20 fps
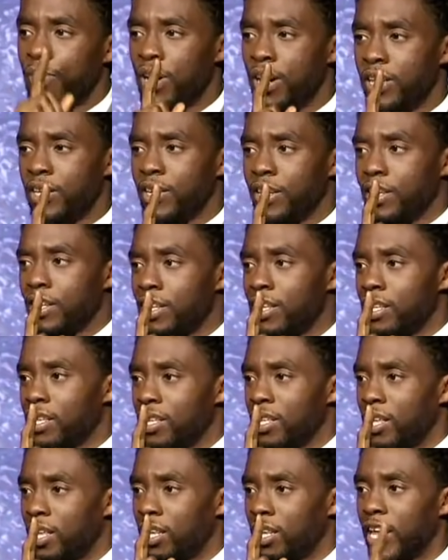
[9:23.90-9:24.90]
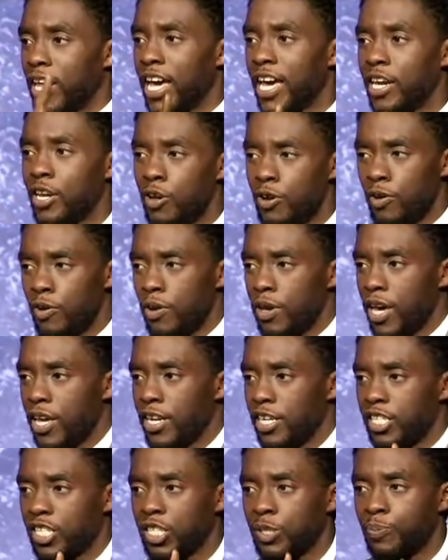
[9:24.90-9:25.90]
But later,
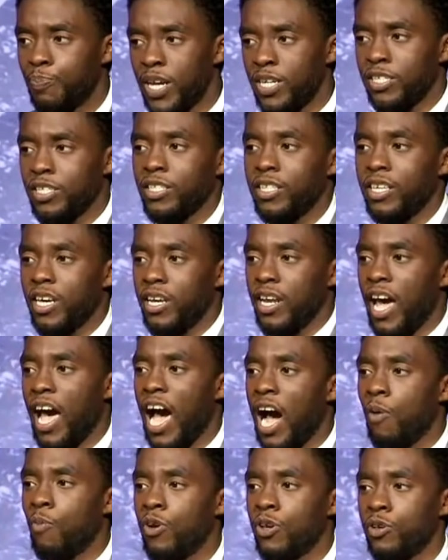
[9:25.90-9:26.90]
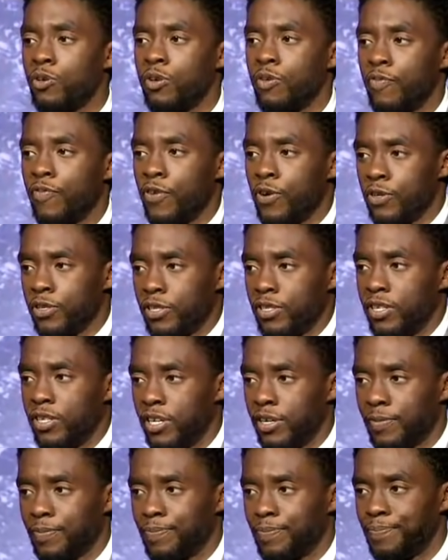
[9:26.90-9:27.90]
and especially at Howard University,
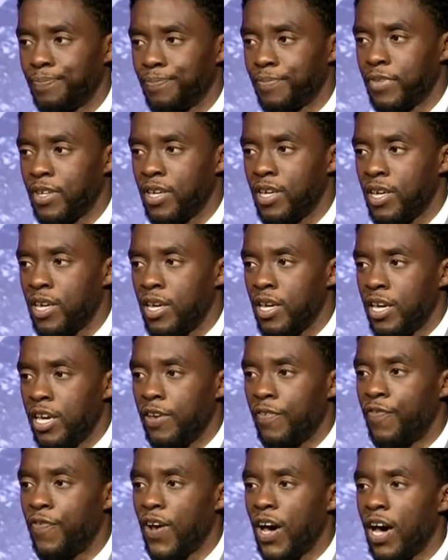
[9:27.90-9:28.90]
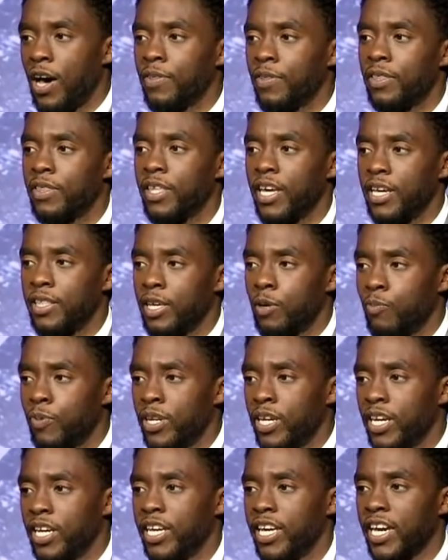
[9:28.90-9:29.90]
he found the thing that
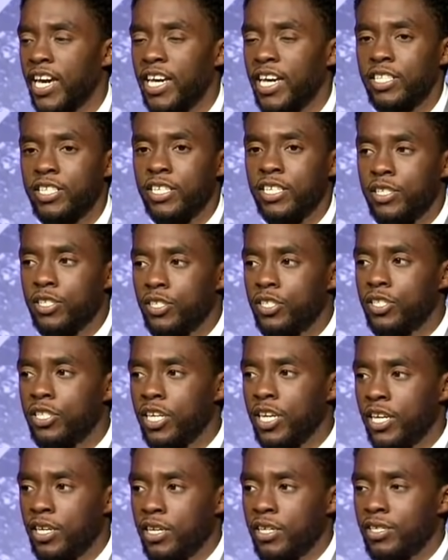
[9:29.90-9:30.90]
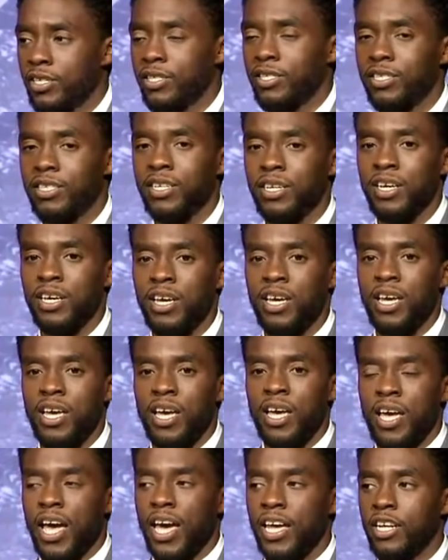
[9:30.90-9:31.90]
would engage his genius
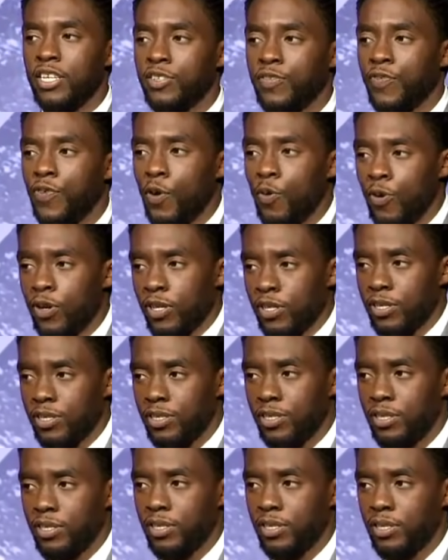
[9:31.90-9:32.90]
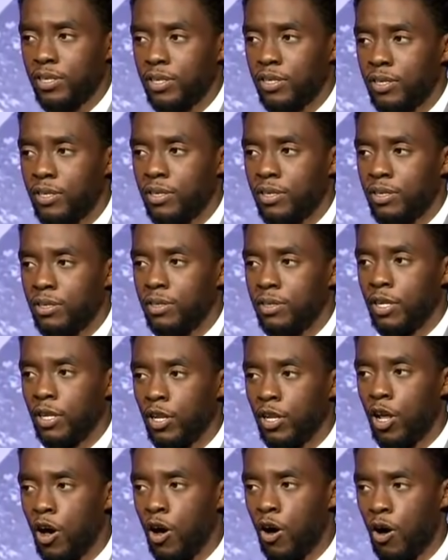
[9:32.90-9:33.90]
and his focus,
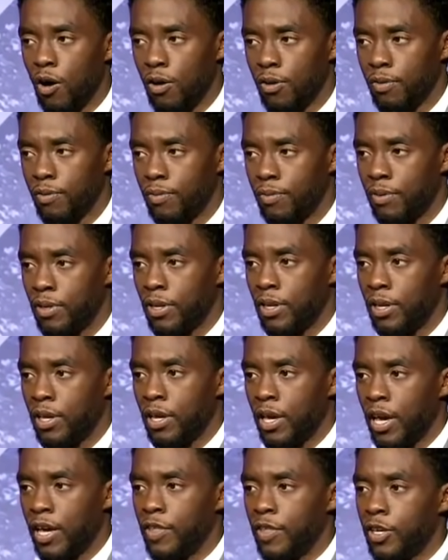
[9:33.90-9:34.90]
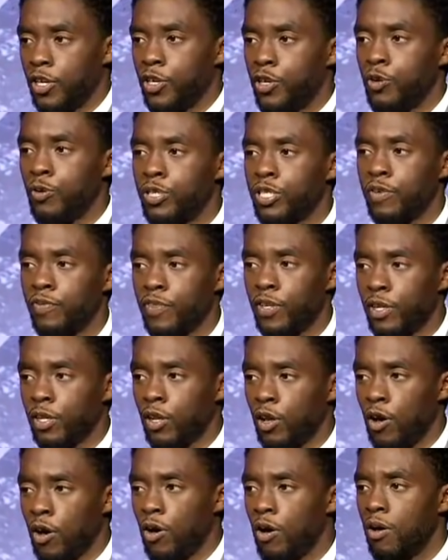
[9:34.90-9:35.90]
the law, and the use of the
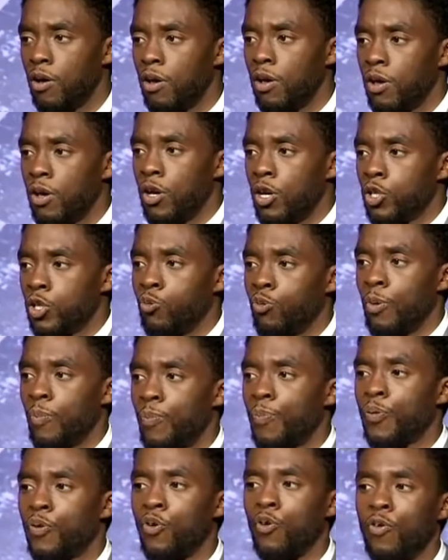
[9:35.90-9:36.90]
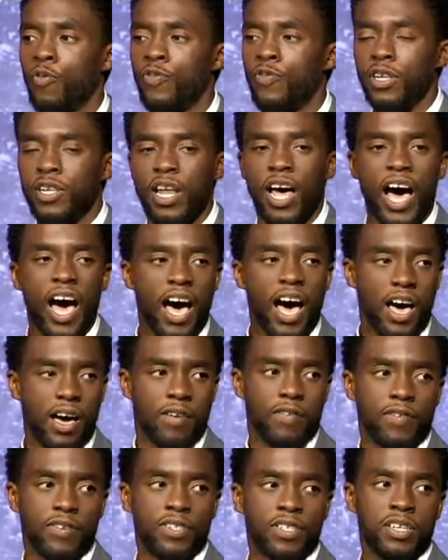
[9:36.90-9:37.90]
law to improve the
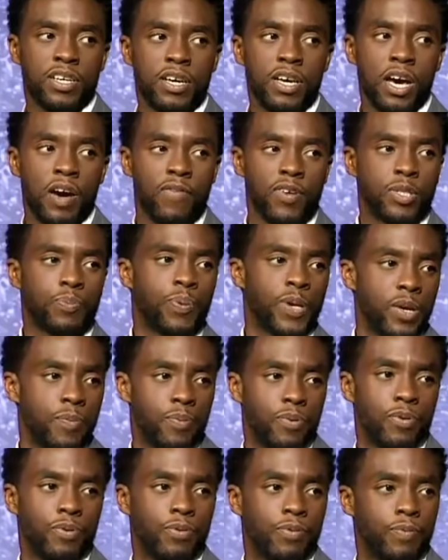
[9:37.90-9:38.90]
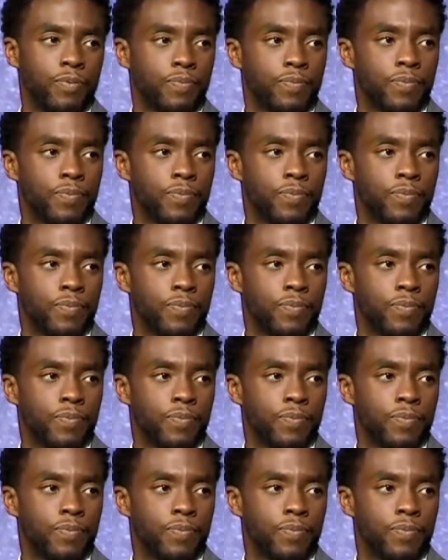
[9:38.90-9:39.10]
lives of his people.